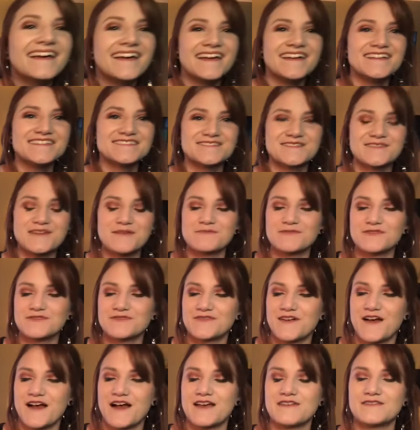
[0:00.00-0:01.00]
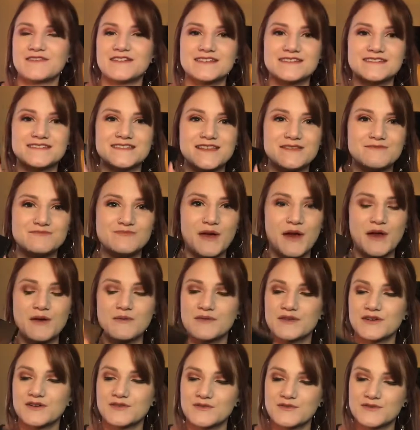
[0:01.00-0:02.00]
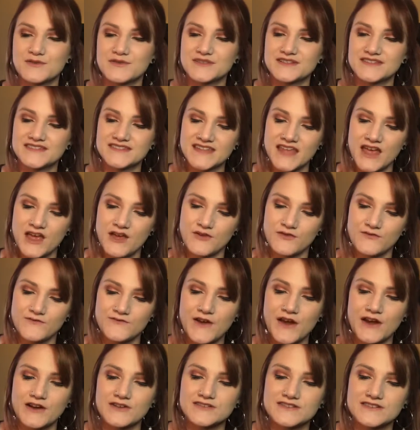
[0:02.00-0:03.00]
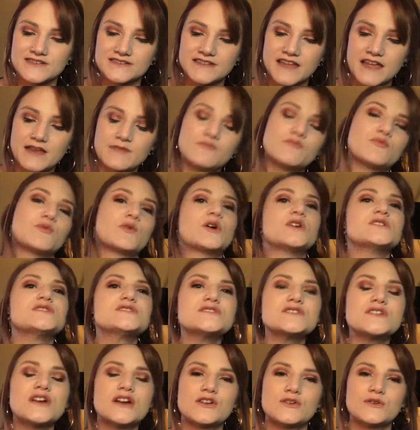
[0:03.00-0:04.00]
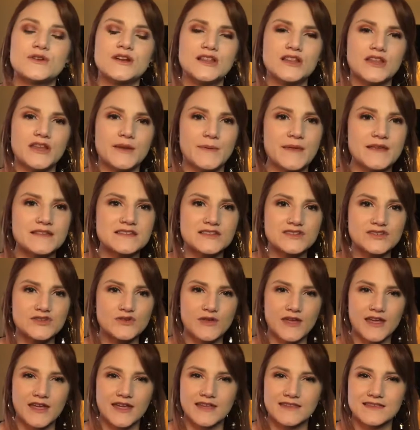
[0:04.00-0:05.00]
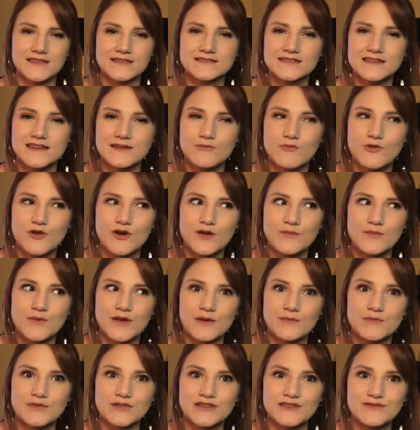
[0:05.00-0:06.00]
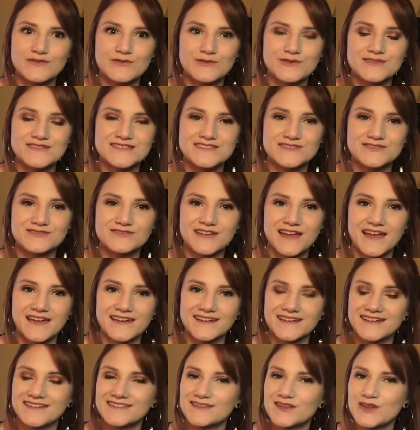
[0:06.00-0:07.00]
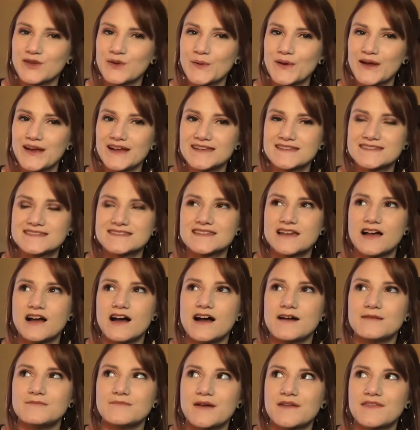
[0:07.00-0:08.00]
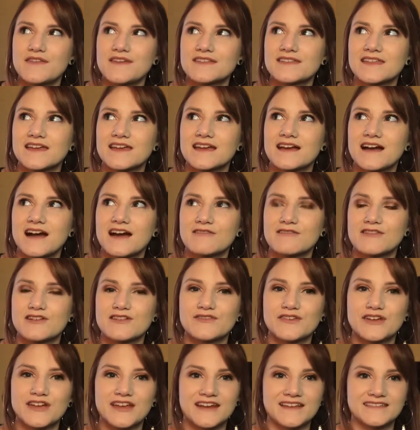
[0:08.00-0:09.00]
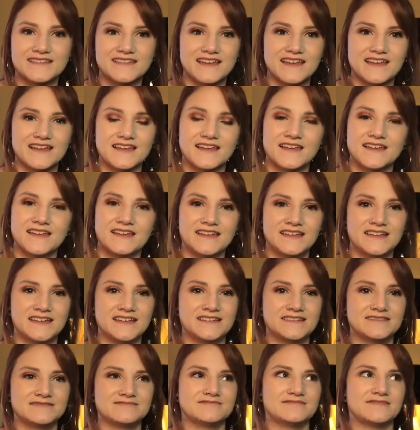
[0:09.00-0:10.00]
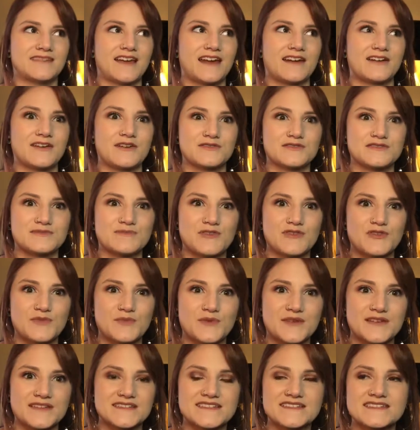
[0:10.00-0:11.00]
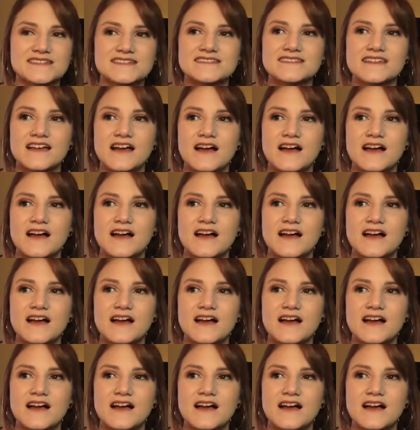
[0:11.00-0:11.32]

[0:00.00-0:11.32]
So number 5 is the Bare Minerals Fair to Light Bronzer. I know in a lot of places you can't get this anymore, but I believe you can still get it in the US. I think they got rid of it in like, I don't know, some other places.